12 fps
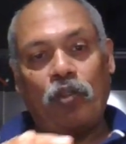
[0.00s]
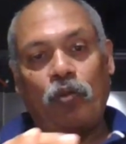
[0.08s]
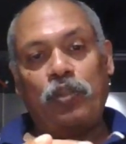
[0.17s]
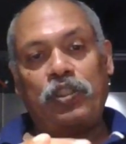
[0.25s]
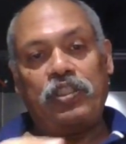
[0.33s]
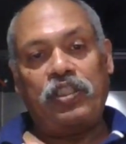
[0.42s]

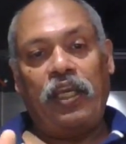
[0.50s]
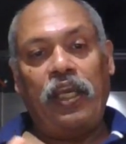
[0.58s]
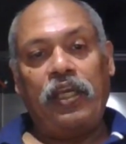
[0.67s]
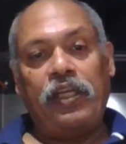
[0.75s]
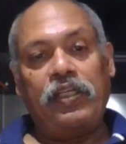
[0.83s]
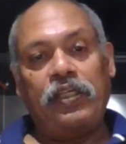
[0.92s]
which is
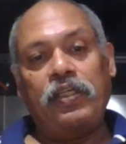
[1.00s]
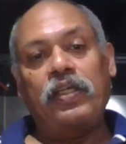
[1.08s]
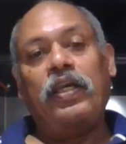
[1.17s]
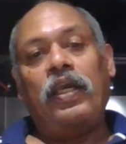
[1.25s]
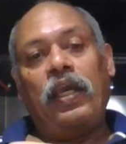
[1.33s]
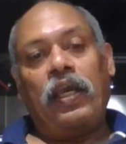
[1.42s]
8,
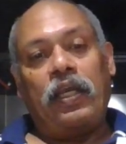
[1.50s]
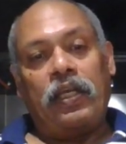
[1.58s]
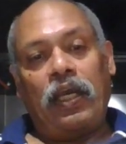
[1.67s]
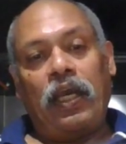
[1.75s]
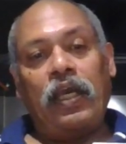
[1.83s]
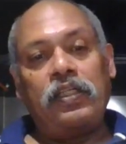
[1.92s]
and
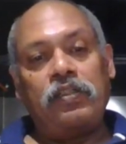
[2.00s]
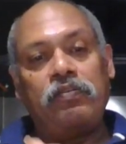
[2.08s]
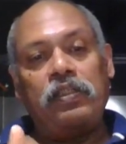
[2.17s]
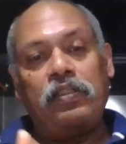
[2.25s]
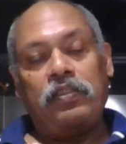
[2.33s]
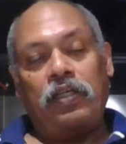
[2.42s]
add
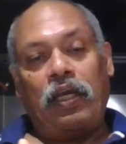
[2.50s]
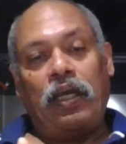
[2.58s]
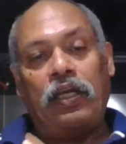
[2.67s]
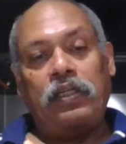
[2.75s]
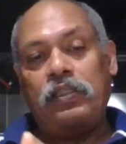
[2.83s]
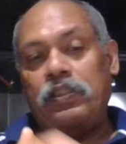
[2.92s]

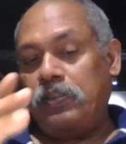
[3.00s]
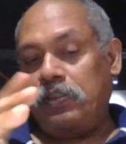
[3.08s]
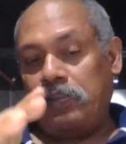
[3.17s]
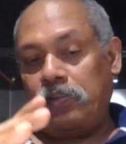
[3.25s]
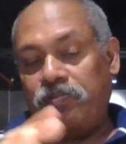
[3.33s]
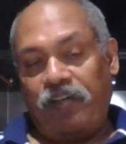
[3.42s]

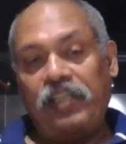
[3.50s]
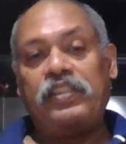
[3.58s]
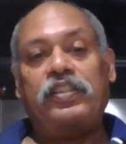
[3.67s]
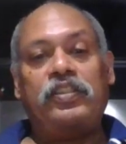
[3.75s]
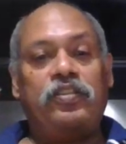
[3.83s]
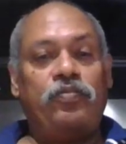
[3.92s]
the
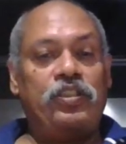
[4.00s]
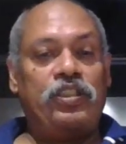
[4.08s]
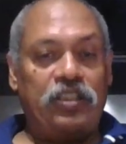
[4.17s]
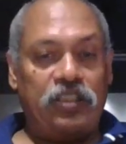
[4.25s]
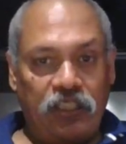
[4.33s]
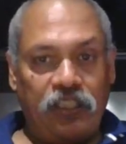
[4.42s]
faces, which
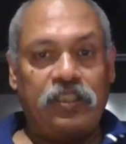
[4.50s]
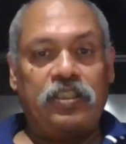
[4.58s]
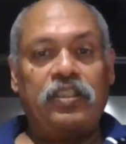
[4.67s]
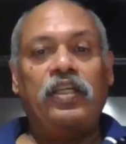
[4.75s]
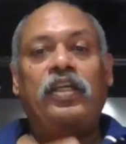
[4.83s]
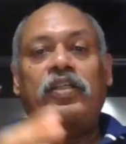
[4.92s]
is
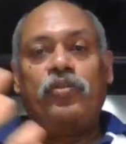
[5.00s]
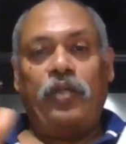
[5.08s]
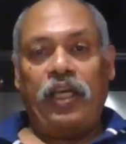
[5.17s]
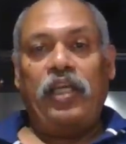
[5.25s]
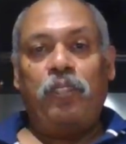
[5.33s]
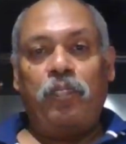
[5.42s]
6, so
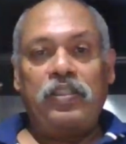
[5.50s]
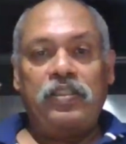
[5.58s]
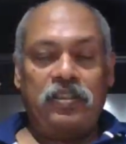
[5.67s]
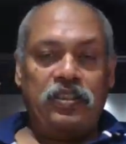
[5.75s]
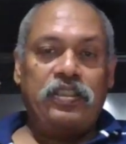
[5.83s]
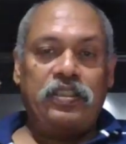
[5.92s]
8 plus
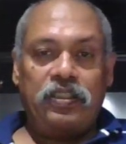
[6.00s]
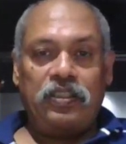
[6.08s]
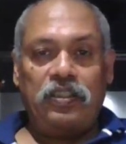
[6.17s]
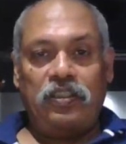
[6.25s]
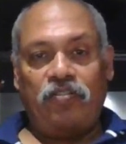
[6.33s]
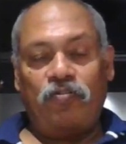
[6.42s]
6
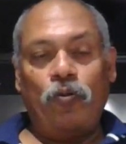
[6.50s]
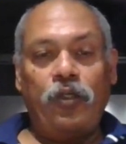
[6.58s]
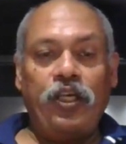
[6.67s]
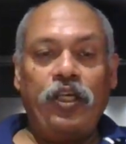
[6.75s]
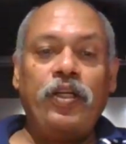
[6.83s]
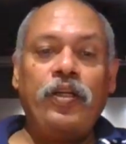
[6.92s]
is
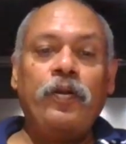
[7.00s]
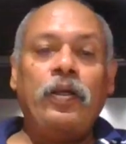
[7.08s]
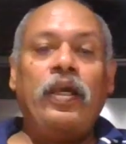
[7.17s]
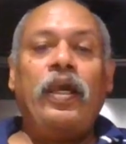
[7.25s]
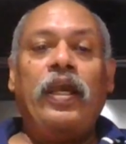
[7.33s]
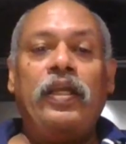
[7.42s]
14,
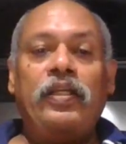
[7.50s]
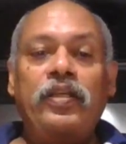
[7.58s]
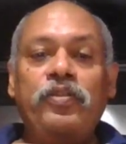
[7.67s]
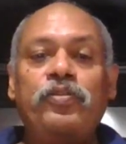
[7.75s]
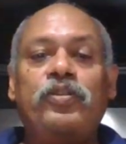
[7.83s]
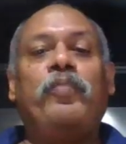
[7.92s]
and then
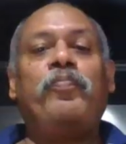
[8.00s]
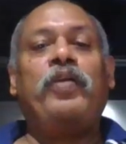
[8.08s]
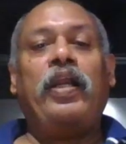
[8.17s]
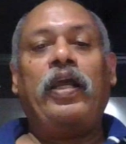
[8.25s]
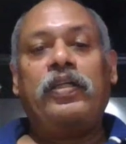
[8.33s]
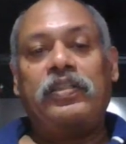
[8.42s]
you
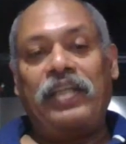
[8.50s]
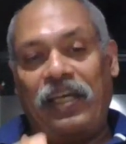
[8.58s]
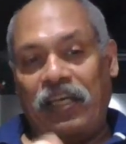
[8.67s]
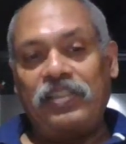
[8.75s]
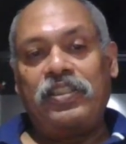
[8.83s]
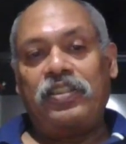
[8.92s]
subtract the
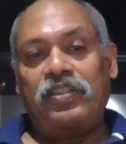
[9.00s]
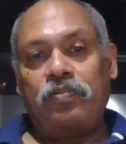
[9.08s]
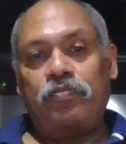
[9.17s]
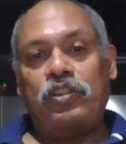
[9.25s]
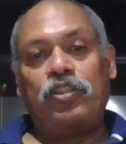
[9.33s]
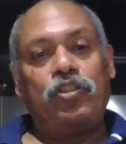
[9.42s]
edges,
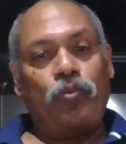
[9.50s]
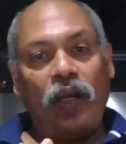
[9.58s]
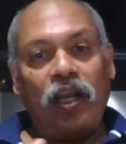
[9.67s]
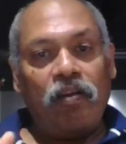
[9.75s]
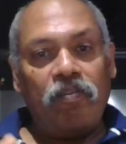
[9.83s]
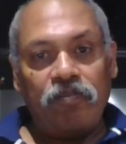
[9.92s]
which is
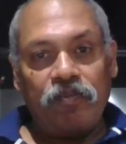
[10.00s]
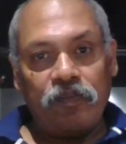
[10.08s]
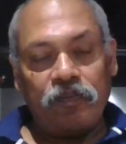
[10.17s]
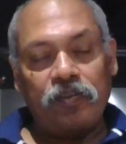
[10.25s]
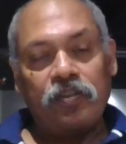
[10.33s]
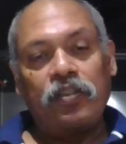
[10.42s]
12,
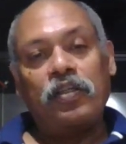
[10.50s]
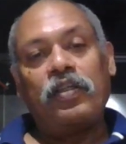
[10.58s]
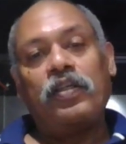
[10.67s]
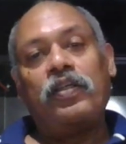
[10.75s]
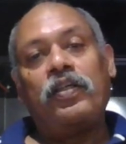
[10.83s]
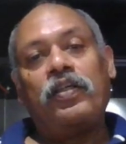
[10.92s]

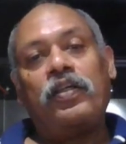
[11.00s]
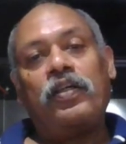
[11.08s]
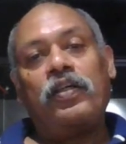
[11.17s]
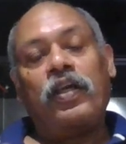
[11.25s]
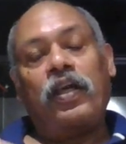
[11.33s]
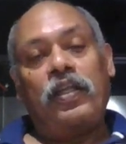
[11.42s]

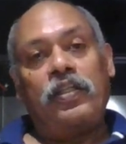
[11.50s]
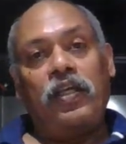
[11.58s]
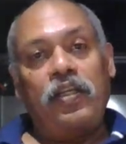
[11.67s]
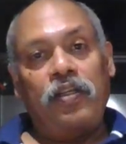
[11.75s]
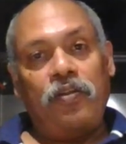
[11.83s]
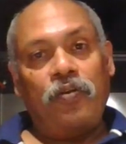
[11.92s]
and
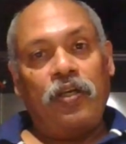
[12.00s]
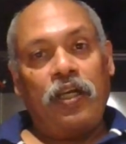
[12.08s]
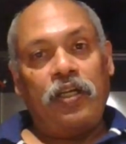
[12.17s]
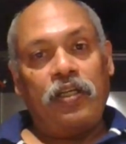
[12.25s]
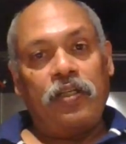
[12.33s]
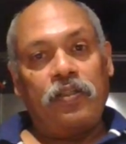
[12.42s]
then you
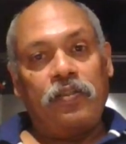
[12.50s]
get